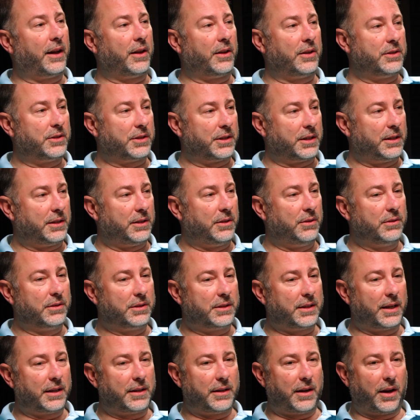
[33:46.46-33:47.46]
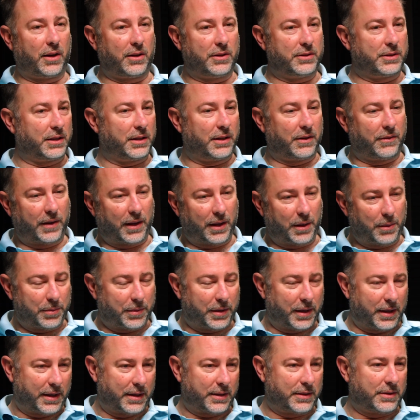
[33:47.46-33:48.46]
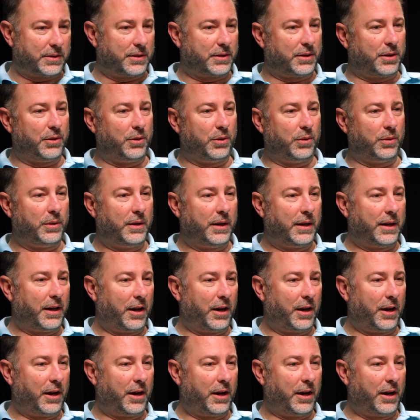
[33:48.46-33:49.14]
use technology, develop things to